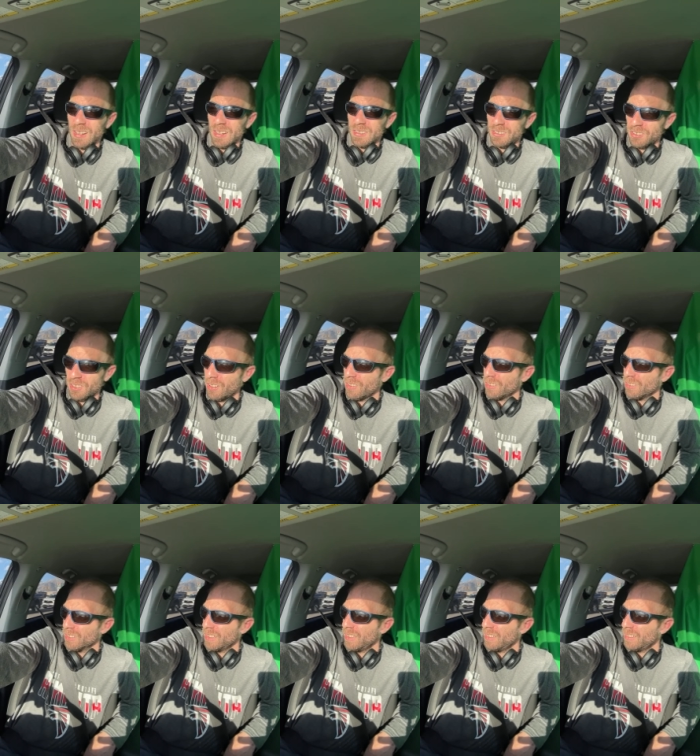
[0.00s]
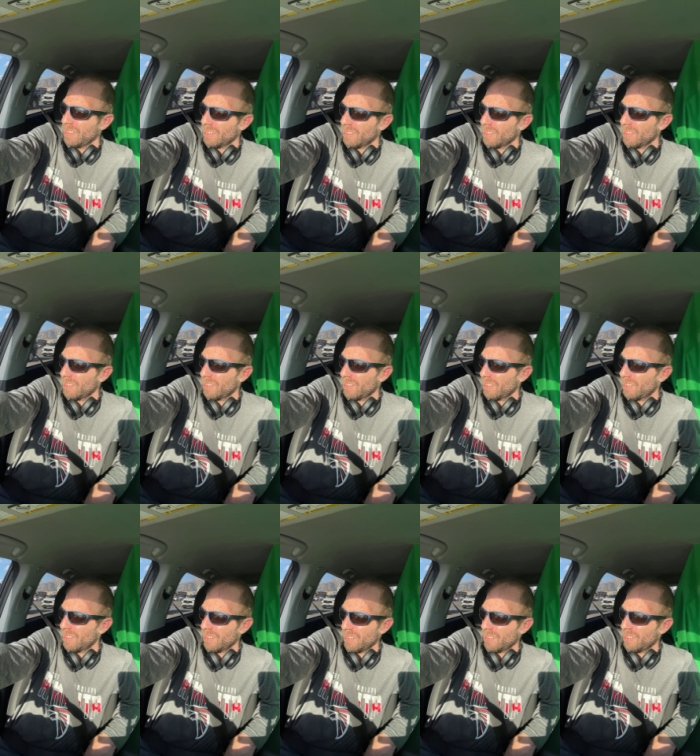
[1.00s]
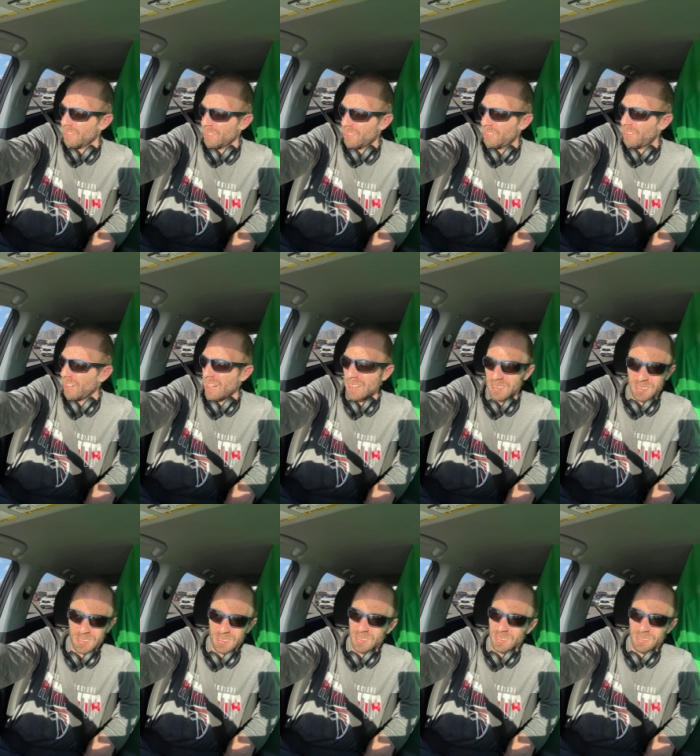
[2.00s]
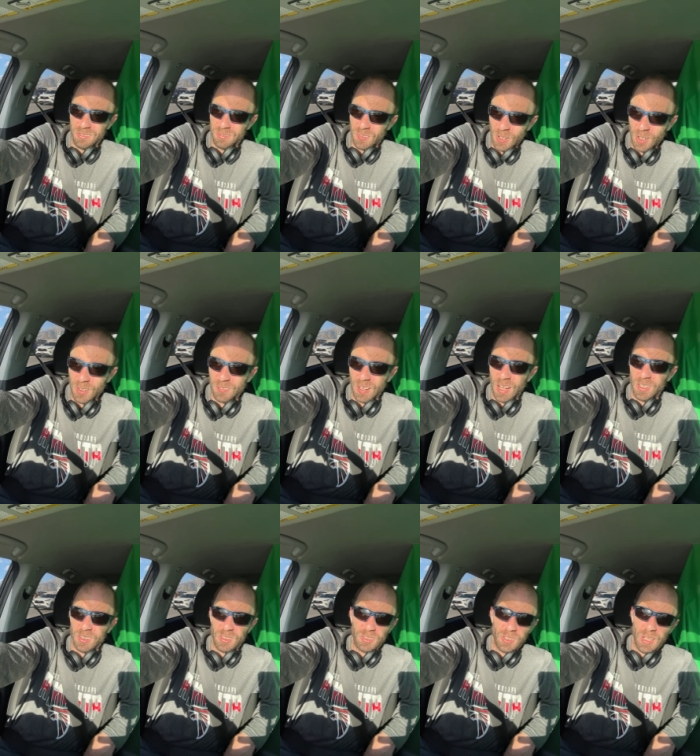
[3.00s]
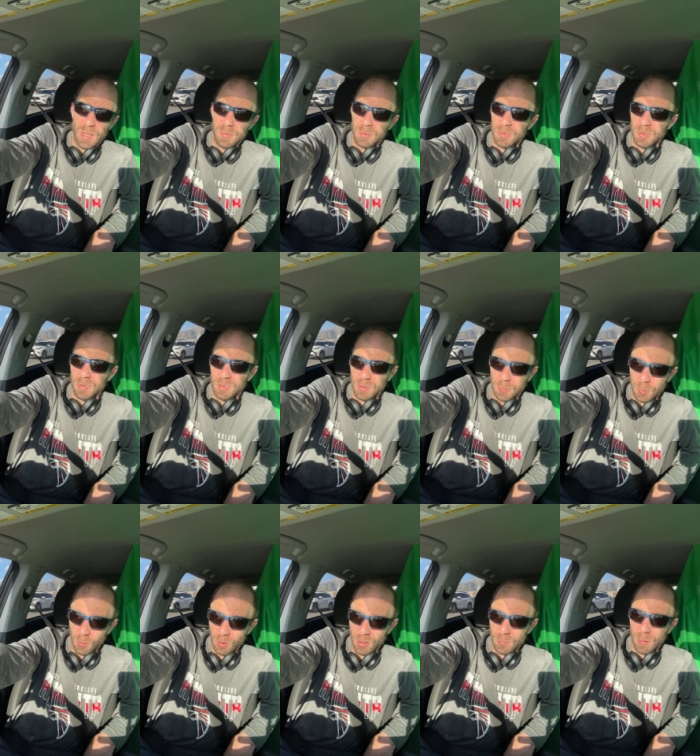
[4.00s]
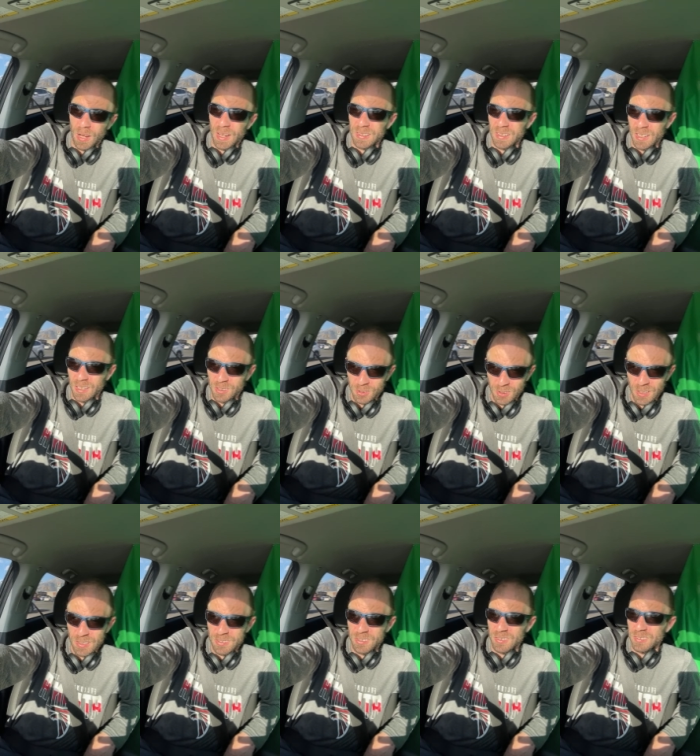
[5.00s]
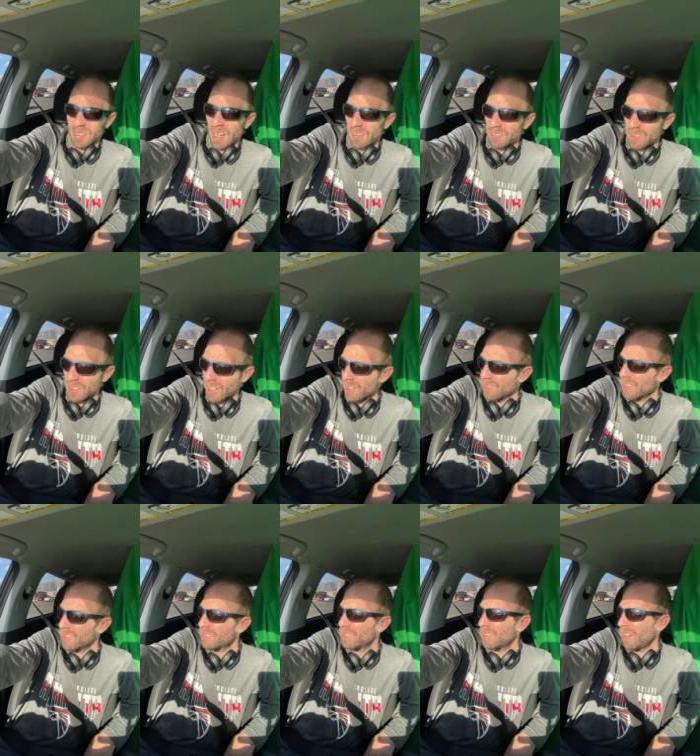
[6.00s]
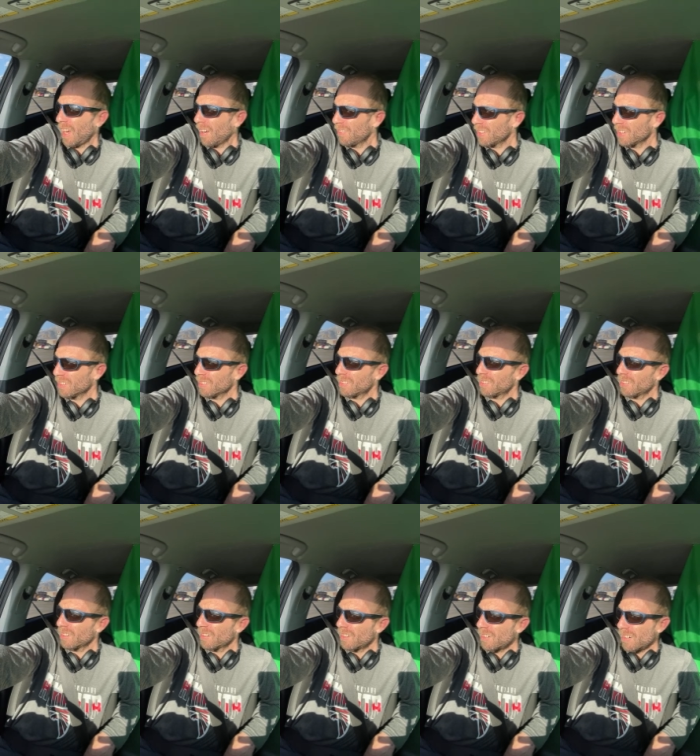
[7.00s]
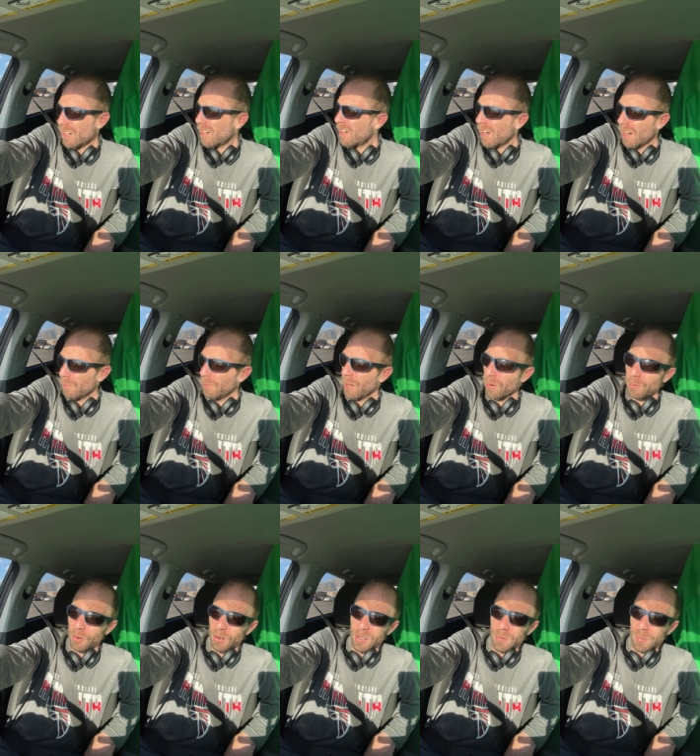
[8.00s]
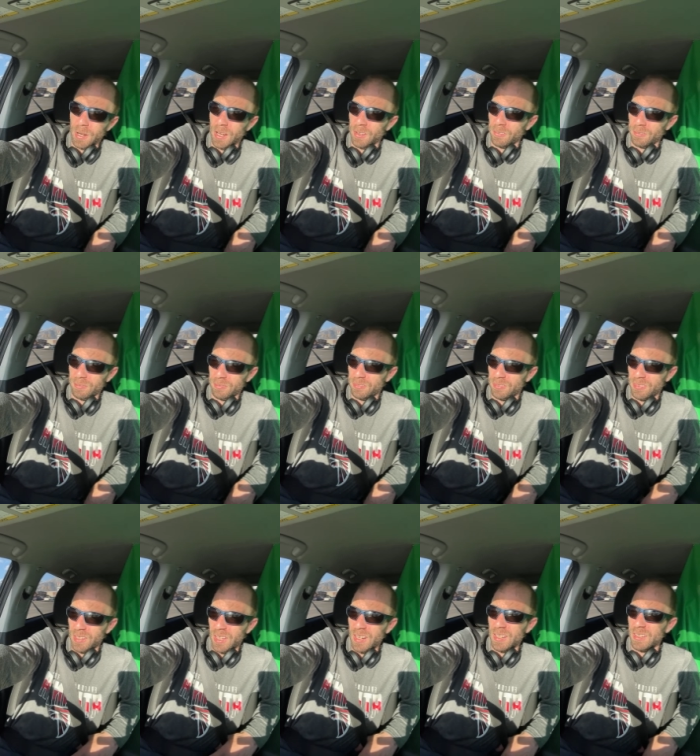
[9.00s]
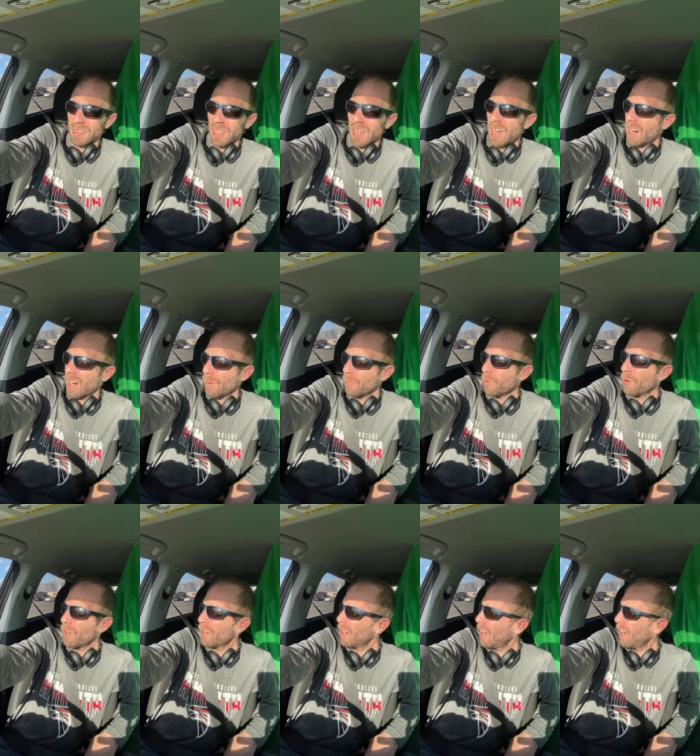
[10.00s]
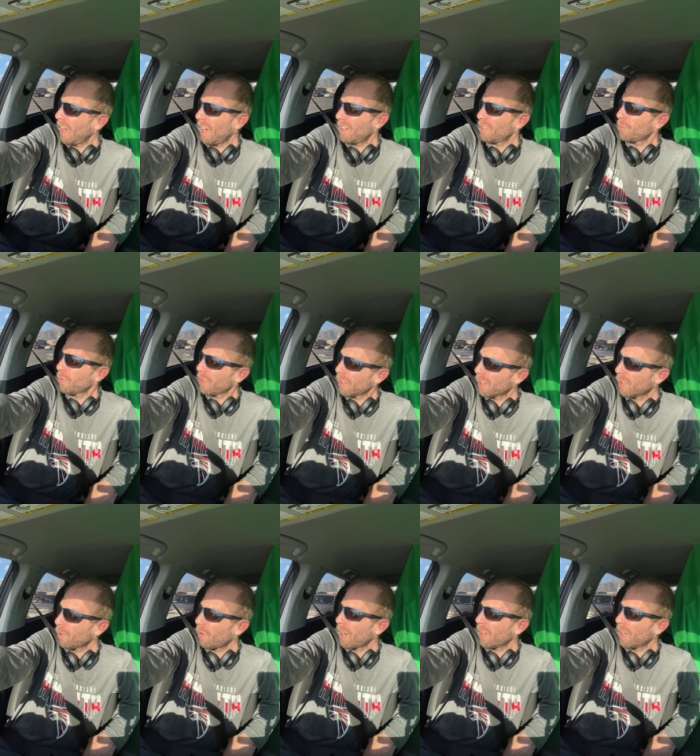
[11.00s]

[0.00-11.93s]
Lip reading: certainly states very valid claims supported by declarations, affidavits, evidence. I'm not worried about any of that. I just want to know